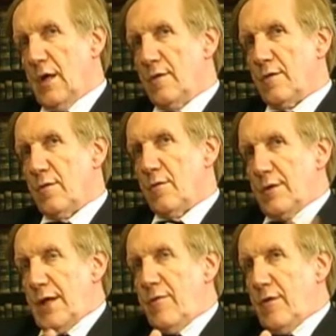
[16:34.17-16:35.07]
So
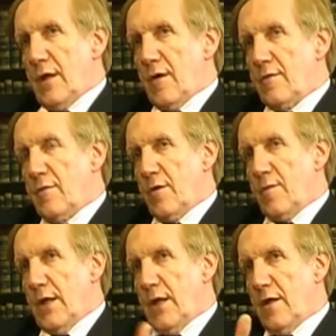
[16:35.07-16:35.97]
giving us free
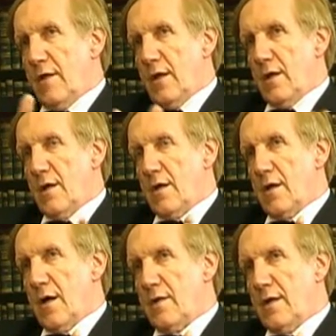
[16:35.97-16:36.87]
will, I think
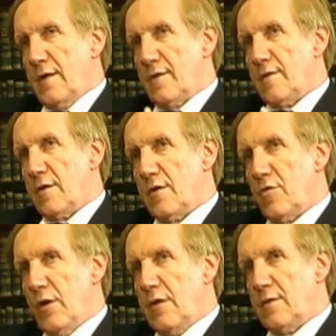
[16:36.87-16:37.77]
God takes a certain
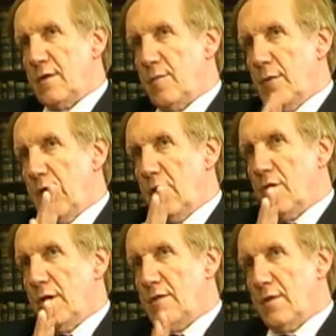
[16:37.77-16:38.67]
risk, a big
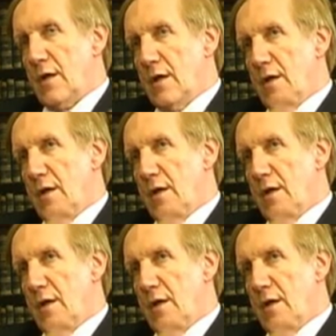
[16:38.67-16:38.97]
risk,